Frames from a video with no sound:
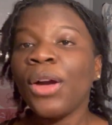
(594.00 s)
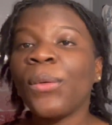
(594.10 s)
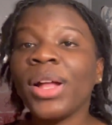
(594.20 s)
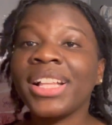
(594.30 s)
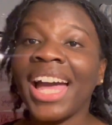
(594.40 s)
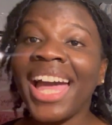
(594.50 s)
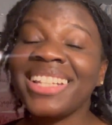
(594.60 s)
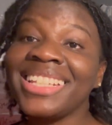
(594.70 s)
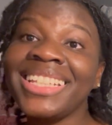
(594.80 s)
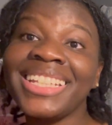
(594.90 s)
Well
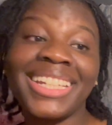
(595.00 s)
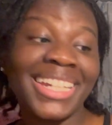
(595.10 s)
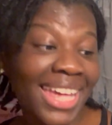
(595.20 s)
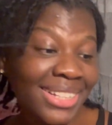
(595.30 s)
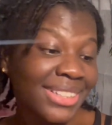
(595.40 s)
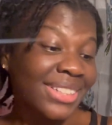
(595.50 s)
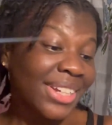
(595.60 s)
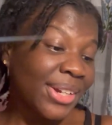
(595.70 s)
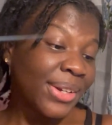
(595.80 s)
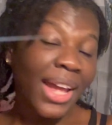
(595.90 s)
guys, he didn't answer.